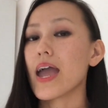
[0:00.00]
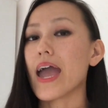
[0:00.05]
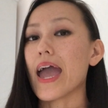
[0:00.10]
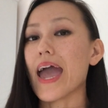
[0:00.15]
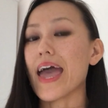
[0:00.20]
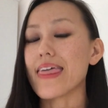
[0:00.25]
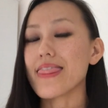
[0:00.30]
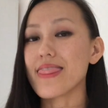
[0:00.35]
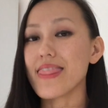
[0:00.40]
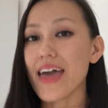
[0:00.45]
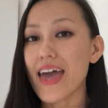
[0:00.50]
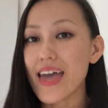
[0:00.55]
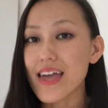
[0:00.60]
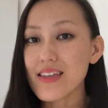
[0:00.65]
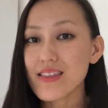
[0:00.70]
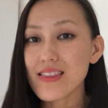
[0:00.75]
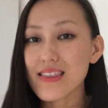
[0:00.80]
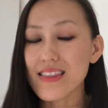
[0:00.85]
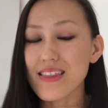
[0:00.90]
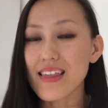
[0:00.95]
And
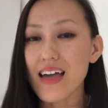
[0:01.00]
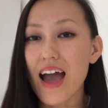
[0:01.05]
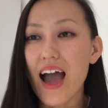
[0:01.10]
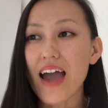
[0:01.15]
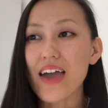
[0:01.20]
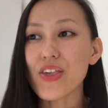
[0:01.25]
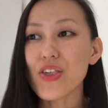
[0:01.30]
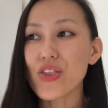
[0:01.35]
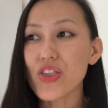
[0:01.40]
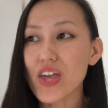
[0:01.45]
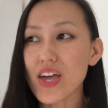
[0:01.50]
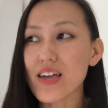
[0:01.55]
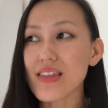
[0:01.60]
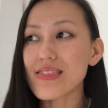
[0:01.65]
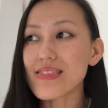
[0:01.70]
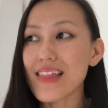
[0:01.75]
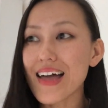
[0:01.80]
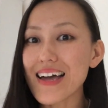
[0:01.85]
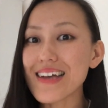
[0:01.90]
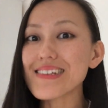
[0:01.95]
then I think
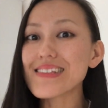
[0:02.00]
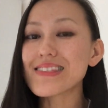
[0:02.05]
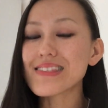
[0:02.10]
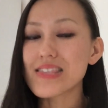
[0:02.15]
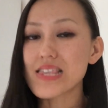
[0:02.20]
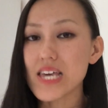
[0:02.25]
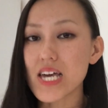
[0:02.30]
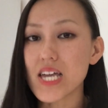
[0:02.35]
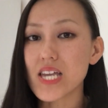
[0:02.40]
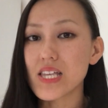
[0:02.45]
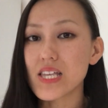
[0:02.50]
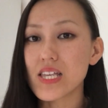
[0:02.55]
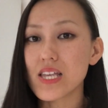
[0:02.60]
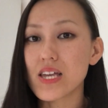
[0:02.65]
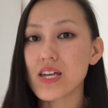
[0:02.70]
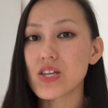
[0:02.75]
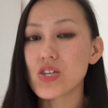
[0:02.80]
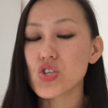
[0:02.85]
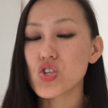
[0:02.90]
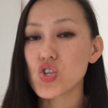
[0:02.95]
less than
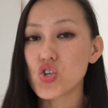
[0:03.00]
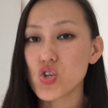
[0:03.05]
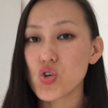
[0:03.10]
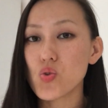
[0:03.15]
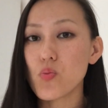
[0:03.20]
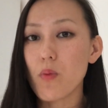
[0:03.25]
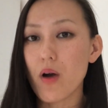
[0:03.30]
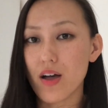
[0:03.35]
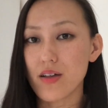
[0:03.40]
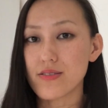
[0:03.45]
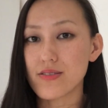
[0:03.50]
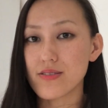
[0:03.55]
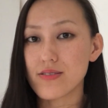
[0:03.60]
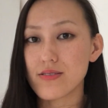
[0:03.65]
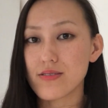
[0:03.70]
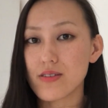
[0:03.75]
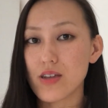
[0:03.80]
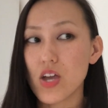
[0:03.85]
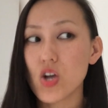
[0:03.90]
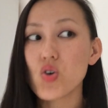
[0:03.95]
2
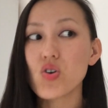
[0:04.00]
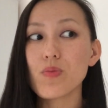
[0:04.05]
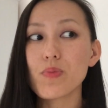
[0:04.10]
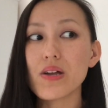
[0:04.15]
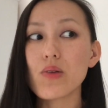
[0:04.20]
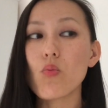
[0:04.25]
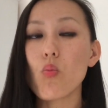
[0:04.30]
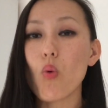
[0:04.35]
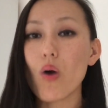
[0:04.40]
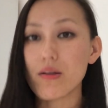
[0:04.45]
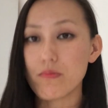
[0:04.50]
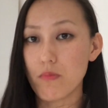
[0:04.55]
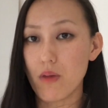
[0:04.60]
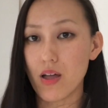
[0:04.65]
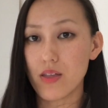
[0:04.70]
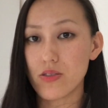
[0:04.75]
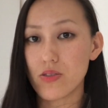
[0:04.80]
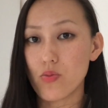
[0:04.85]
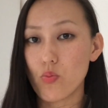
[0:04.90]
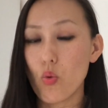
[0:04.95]
months, could have been 1
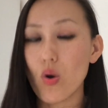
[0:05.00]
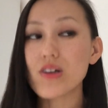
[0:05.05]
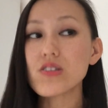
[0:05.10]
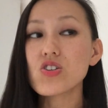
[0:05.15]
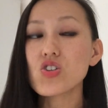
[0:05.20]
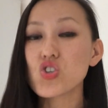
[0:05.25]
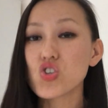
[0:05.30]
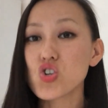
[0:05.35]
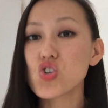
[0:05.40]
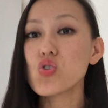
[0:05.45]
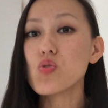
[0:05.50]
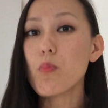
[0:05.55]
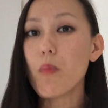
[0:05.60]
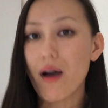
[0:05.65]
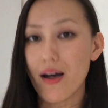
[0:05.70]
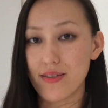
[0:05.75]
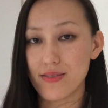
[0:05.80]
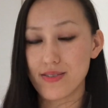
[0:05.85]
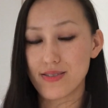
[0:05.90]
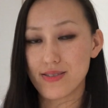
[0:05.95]
month, 1 to 2
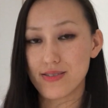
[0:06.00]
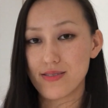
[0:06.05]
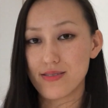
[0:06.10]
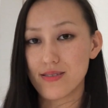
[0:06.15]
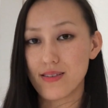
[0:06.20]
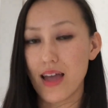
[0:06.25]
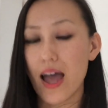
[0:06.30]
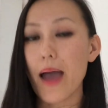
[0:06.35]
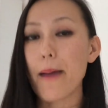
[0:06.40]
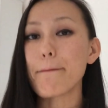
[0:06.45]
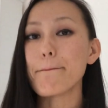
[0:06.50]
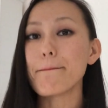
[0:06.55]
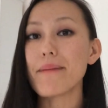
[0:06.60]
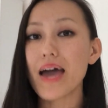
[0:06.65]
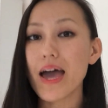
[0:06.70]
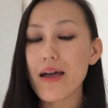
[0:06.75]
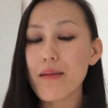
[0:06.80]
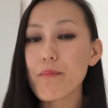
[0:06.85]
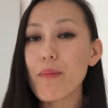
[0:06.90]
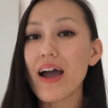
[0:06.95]
months, I
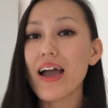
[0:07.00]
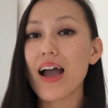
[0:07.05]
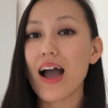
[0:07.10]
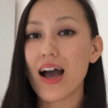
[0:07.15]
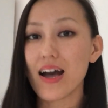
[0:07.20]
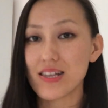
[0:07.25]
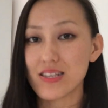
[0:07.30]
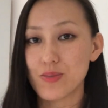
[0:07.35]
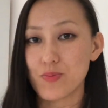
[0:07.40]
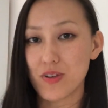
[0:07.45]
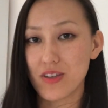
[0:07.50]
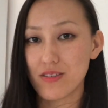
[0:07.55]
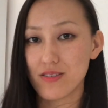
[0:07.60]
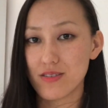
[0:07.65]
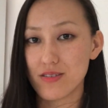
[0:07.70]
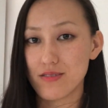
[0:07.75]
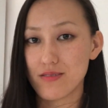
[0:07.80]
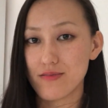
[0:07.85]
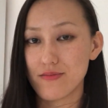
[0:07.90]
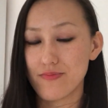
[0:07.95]
met my husband,
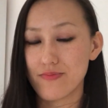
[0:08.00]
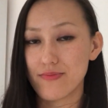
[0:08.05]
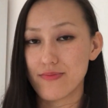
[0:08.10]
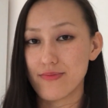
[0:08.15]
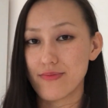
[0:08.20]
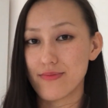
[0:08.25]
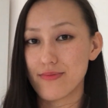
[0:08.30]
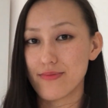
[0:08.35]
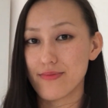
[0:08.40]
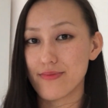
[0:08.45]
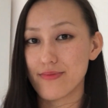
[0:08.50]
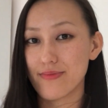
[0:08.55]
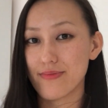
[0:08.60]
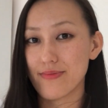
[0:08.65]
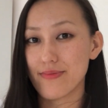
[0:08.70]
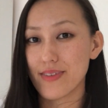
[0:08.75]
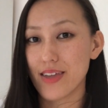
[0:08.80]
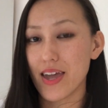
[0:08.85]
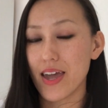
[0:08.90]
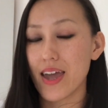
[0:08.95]

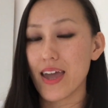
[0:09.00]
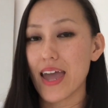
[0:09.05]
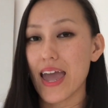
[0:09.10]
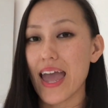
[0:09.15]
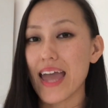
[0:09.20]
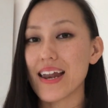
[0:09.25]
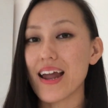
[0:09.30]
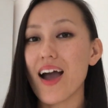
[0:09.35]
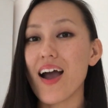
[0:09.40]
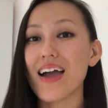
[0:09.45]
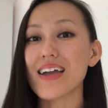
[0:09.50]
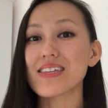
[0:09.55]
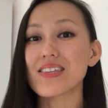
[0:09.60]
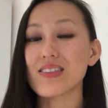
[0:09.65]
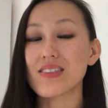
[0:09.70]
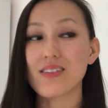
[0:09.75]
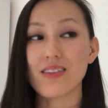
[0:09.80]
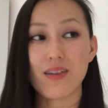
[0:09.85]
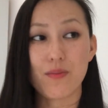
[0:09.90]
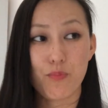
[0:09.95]
okay? And I
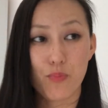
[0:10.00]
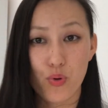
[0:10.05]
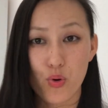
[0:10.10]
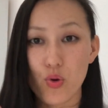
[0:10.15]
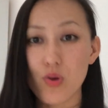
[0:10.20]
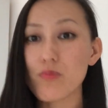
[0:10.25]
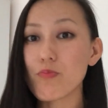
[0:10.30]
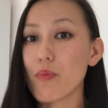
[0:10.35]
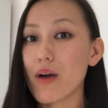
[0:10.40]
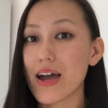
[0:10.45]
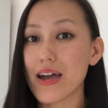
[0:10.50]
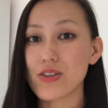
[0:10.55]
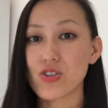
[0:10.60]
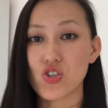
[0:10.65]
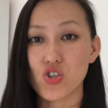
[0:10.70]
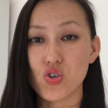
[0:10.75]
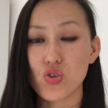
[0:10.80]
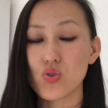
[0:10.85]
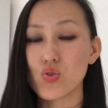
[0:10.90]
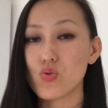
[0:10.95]
put my
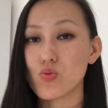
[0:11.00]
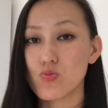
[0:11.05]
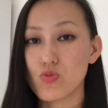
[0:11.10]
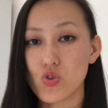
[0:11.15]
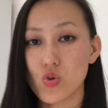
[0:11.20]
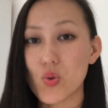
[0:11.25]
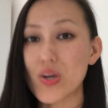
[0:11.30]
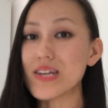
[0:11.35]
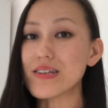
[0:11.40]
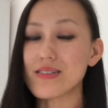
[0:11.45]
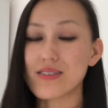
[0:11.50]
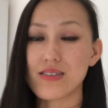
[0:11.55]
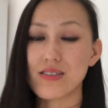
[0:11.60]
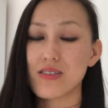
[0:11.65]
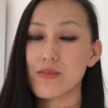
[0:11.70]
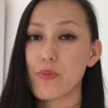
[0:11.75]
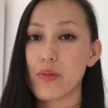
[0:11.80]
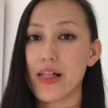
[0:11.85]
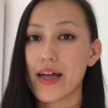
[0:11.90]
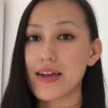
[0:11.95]
2 tweaks
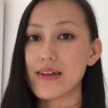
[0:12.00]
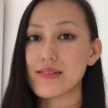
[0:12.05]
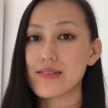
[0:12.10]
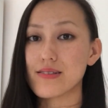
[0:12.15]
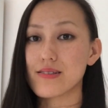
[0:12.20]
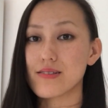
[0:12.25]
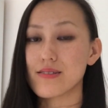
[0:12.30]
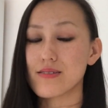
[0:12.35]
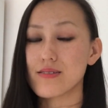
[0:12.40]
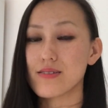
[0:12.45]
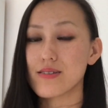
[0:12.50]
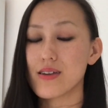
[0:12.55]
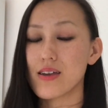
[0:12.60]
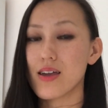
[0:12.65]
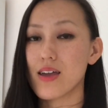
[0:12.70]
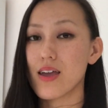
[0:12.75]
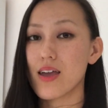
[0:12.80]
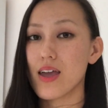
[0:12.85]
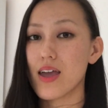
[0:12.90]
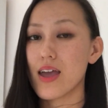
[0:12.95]
into place,
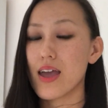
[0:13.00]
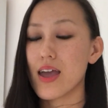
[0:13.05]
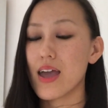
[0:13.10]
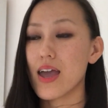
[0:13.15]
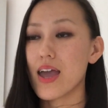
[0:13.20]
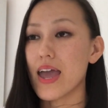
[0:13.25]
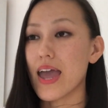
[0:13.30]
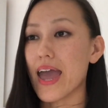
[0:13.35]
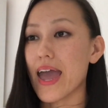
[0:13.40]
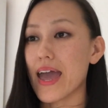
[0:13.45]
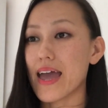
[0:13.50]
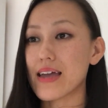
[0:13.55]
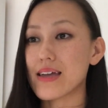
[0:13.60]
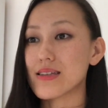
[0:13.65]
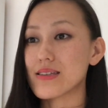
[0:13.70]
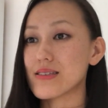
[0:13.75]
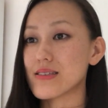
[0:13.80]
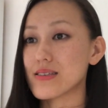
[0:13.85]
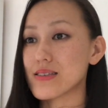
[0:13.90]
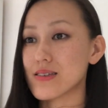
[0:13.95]

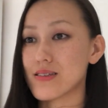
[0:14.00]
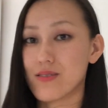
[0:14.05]
and